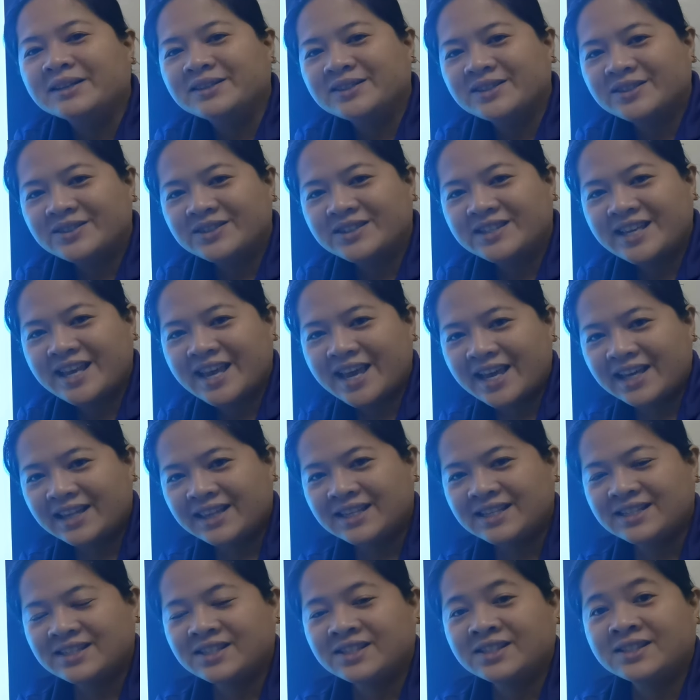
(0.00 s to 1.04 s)
good day.
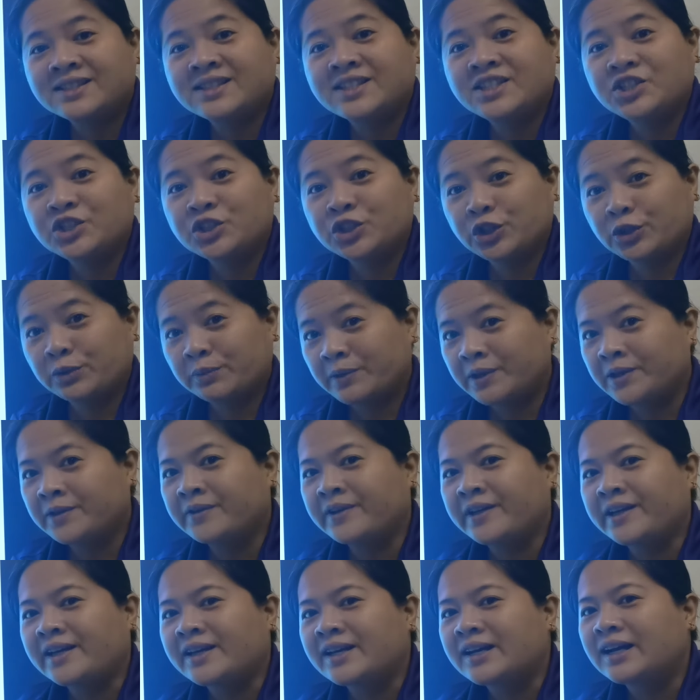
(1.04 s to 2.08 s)
This is Teacher
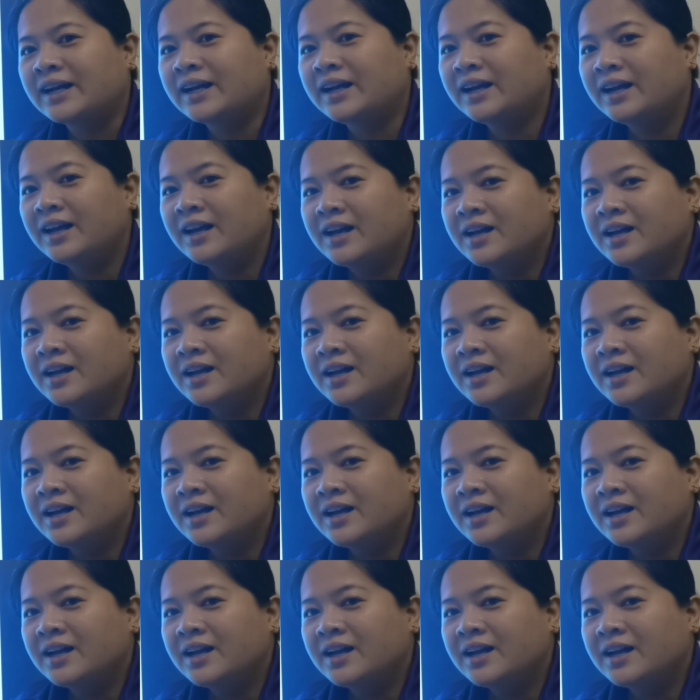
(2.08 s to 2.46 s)
Maria.